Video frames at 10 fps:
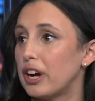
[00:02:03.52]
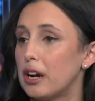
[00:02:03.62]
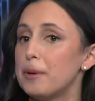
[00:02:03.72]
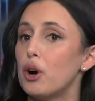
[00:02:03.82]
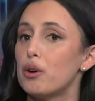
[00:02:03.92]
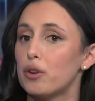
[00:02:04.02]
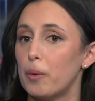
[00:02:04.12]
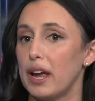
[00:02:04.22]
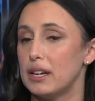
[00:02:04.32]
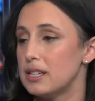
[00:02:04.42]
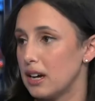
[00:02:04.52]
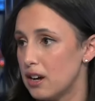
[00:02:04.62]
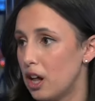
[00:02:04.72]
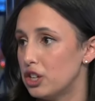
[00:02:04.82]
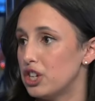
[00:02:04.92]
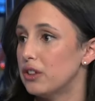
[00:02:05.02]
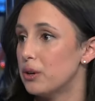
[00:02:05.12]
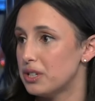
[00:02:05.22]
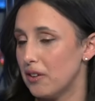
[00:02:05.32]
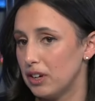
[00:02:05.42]
going to be overweight in technology in
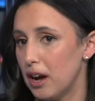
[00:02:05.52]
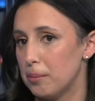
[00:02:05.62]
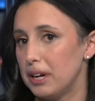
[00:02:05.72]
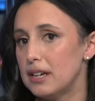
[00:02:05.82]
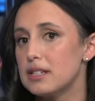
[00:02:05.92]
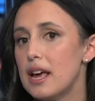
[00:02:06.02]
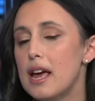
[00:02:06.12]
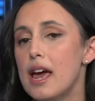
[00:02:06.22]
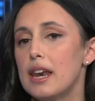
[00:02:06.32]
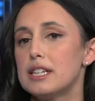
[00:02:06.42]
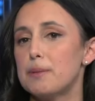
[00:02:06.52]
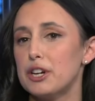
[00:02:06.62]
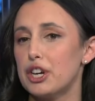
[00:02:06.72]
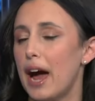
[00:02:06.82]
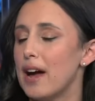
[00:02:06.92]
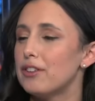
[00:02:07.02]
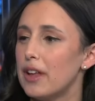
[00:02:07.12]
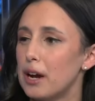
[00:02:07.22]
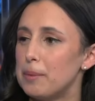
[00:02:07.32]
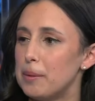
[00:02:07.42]
those seven companies. And especially, I have a
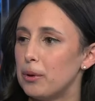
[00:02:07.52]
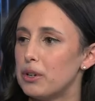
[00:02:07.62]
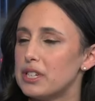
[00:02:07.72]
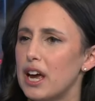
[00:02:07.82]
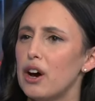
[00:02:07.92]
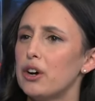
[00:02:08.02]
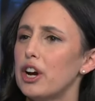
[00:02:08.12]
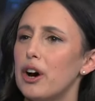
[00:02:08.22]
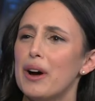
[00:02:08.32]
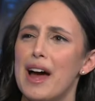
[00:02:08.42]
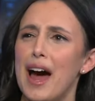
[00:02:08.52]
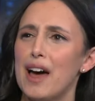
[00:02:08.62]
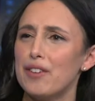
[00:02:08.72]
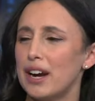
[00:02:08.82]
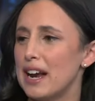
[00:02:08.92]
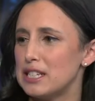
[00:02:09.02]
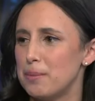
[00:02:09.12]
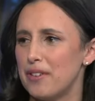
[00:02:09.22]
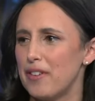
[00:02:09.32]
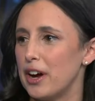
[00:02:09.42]
lot of people who say, oh, no, no I've got an
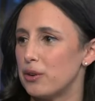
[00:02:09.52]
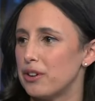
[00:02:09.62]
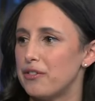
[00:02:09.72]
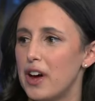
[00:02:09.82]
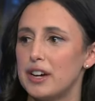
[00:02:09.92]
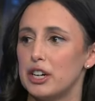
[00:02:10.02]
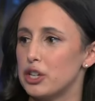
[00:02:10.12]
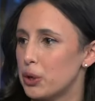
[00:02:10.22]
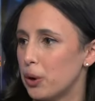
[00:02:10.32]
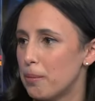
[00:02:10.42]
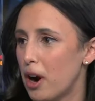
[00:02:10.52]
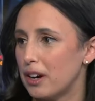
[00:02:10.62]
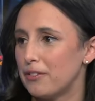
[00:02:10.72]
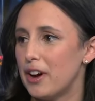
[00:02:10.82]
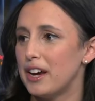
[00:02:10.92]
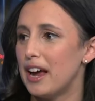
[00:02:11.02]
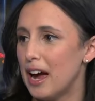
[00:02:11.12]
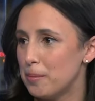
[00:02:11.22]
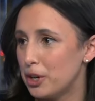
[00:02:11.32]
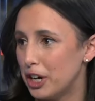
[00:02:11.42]
S&P 500 fund and a total market fund.
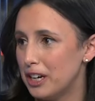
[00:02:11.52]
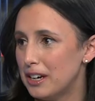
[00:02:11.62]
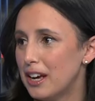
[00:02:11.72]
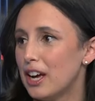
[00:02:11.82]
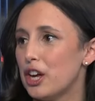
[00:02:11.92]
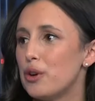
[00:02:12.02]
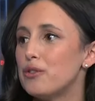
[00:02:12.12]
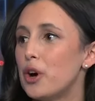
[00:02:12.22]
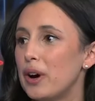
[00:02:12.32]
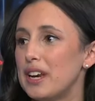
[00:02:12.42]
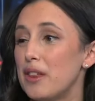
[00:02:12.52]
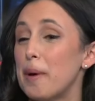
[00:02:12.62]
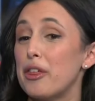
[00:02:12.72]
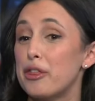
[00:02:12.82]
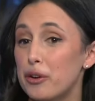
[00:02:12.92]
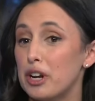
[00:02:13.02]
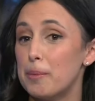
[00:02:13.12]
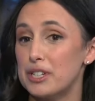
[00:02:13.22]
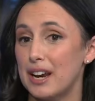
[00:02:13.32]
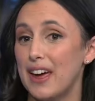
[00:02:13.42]
I'm good. You have no idea that about
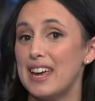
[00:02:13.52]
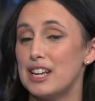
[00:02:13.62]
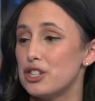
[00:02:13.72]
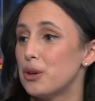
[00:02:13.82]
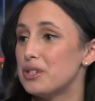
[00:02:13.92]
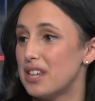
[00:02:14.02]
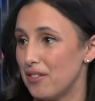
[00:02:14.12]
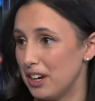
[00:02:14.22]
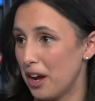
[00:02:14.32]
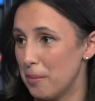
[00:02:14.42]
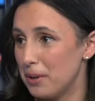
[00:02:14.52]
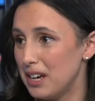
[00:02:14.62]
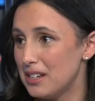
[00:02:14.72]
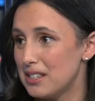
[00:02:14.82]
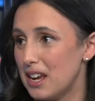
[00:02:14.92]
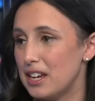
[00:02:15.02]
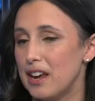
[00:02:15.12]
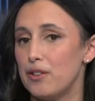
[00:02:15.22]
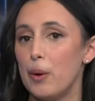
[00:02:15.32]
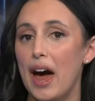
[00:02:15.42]
30% of that is those seven companies. And
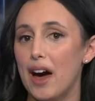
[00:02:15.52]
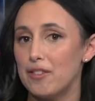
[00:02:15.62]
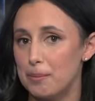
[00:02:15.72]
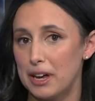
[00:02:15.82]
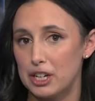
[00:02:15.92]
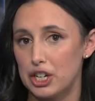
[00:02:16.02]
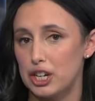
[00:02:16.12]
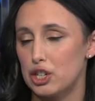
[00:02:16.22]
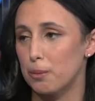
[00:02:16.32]
if you haven't made a change in your